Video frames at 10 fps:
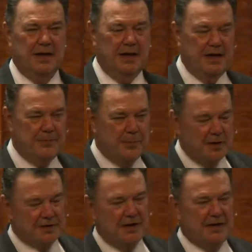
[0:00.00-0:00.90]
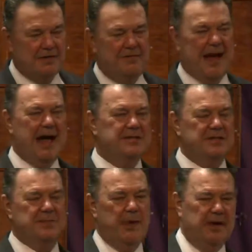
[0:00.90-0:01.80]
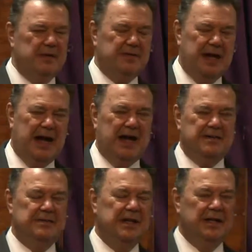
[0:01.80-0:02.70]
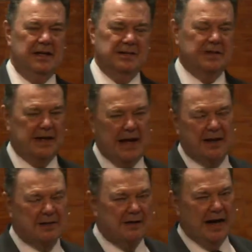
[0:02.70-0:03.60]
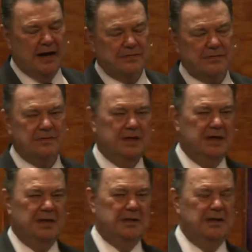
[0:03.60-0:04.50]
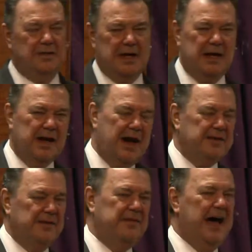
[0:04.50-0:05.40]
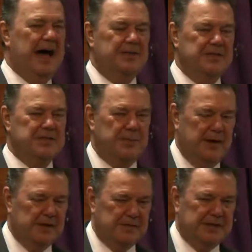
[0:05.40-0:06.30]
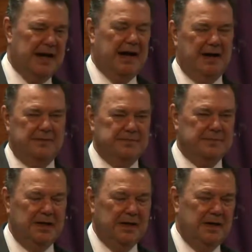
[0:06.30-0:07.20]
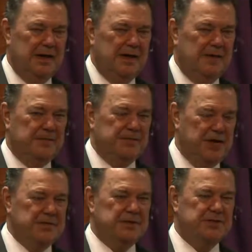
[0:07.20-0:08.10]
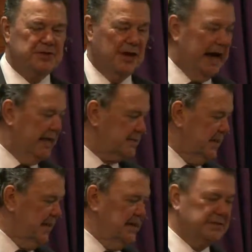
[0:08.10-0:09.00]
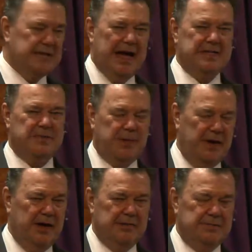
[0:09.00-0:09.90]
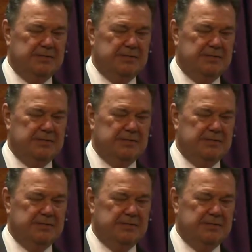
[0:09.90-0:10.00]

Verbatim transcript: any person that divides the spirit of God is an antichrist you cannot divide the Spirit of God. Jesus Christ is that Spirit.